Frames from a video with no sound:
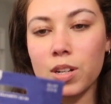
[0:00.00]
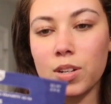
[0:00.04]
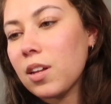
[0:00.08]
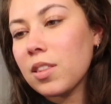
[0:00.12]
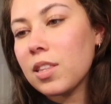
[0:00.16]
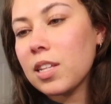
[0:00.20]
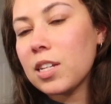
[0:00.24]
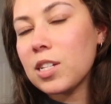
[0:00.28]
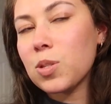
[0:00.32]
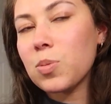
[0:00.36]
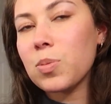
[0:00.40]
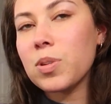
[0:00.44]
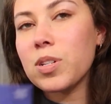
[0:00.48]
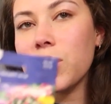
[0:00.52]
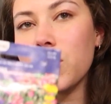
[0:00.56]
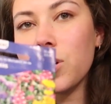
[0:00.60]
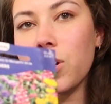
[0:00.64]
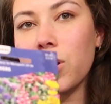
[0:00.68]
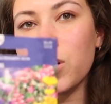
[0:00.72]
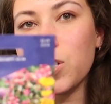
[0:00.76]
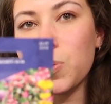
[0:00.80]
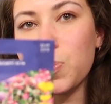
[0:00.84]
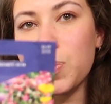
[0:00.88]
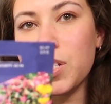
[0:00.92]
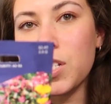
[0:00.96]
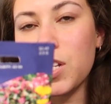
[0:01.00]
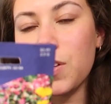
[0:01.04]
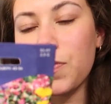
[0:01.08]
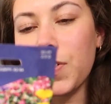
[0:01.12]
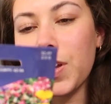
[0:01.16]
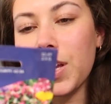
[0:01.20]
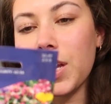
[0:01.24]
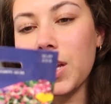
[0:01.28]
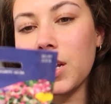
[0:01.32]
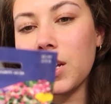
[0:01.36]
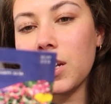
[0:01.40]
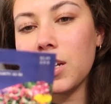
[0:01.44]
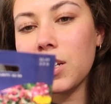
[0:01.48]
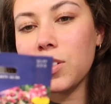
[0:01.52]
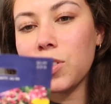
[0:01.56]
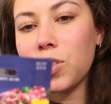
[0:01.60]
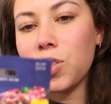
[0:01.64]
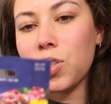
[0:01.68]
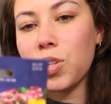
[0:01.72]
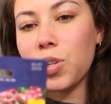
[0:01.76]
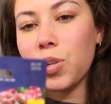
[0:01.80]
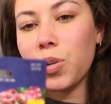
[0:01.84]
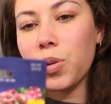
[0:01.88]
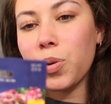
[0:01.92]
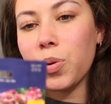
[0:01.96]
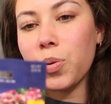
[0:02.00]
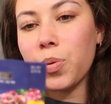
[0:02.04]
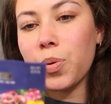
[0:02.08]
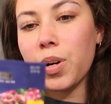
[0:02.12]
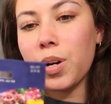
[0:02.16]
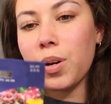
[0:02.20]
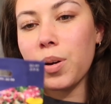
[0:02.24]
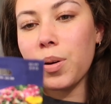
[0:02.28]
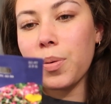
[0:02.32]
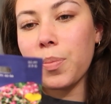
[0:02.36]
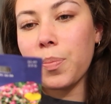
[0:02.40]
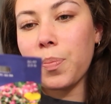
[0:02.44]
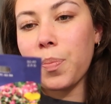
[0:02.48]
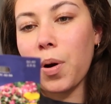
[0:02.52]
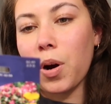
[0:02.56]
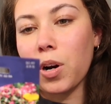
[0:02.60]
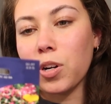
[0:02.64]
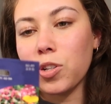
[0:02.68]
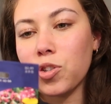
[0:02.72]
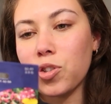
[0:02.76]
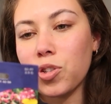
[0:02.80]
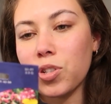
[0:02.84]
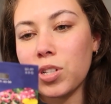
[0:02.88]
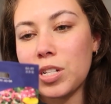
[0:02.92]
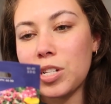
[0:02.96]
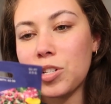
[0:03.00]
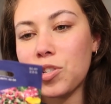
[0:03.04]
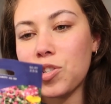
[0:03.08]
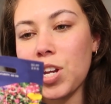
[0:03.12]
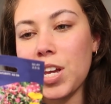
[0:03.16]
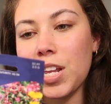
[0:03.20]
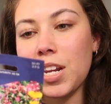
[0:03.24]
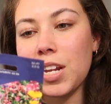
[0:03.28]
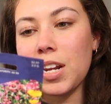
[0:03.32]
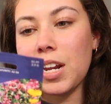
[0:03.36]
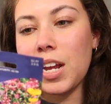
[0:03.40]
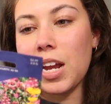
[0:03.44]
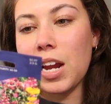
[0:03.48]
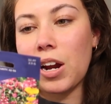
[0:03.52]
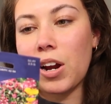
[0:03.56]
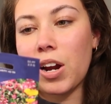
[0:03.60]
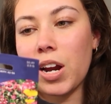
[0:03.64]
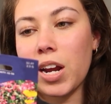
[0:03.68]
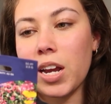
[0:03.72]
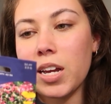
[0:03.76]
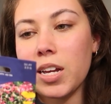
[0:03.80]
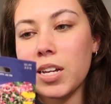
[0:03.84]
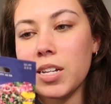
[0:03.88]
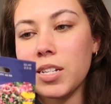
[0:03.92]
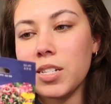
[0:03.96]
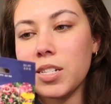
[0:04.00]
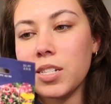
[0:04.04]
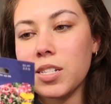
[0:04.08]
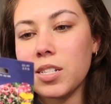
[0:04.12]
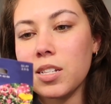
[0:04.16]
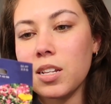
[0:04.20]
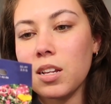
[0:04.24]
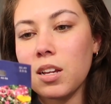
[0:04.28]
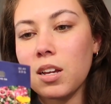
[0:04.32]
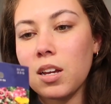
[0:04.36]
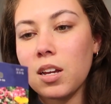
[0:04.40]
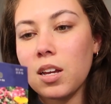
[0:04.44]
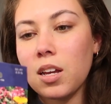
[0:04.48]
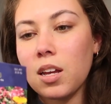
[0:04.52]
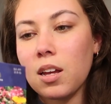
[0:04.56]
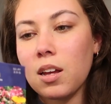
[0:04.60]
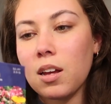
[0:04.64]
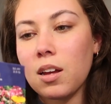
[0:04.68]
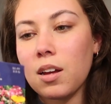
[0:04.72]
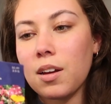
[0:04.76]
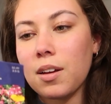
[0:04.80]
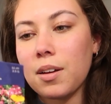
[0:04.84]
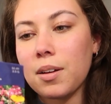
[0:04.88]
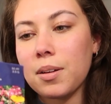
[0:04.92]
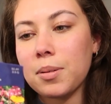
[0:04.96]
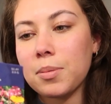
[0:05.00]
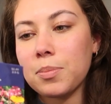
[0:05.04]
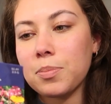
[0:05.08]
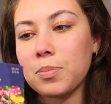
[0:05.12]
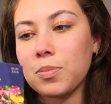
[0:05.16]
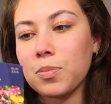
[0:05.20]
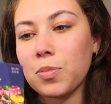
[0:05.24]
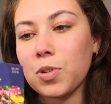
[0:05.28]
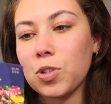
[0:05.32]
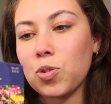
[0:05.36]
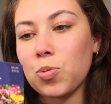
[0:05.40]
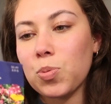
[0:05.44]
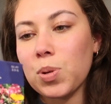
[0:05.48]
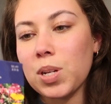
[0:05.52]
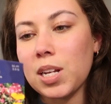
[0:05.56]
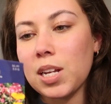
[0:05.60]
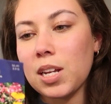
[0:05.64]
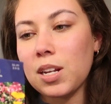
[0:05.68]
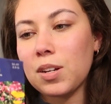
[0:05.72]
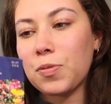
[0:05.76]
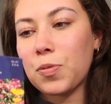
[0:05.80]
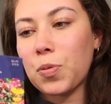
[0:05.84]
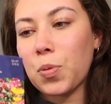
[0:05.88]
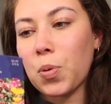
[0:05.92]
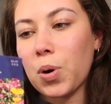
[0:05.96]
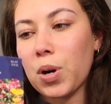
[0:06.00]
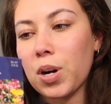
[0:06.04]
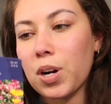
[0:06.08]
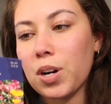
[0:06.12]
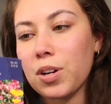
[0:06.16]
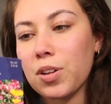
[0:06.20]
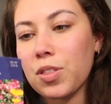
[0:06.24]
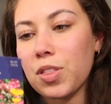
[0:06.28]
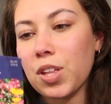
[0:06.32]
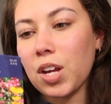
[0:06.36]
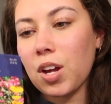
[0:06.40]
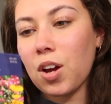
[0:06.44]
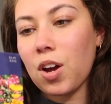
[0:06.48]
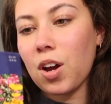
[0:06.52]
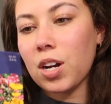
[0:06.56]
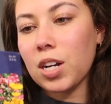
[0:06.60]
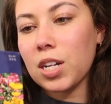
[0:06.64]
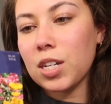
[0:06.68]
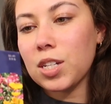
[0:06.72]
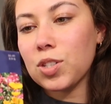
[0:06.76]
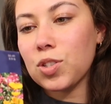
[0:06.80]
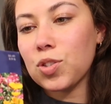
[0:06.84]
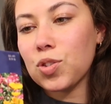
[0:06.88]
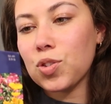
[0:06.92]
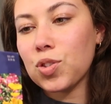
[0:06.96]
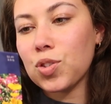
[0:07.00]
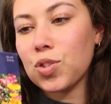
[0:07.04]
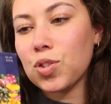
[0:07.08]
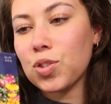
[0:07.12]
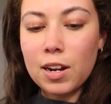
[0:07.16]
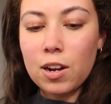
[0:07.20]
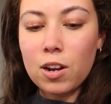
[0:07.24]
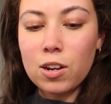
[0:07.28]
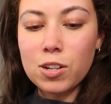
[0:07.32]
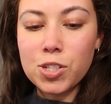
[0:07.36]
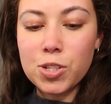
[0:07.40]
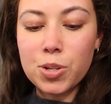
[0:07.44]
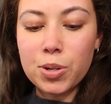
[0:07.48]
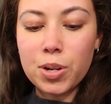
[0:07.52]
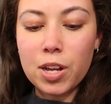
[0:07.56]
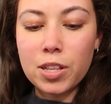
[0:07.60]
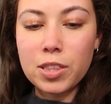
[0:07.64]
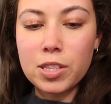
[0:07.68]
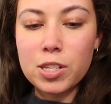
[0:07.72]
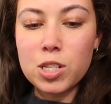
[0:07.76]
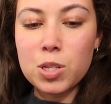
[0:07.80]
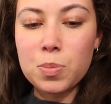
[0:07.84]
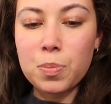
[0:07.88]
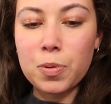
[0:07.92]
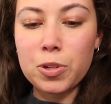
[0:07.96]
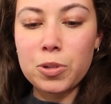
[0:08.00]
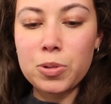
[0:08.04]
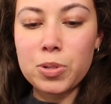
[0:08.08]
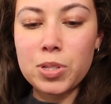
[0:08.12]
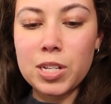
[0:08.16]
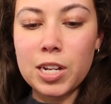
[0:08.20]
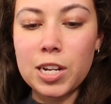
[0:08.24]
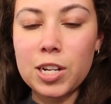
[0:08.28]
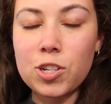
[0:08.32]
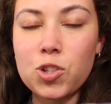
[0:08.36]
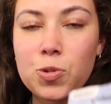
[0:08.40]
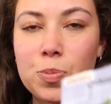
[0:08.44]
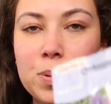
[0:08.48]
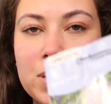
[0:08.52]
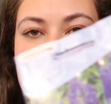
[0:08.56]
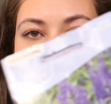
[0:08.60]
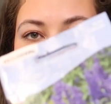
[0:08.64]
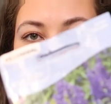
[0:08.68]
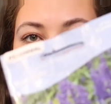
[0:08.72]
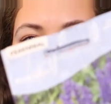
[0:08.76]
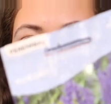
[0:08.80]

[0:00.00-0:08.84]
These ones are specific to partially shaded areas, which we need for the cottage. I also got this blue sage because it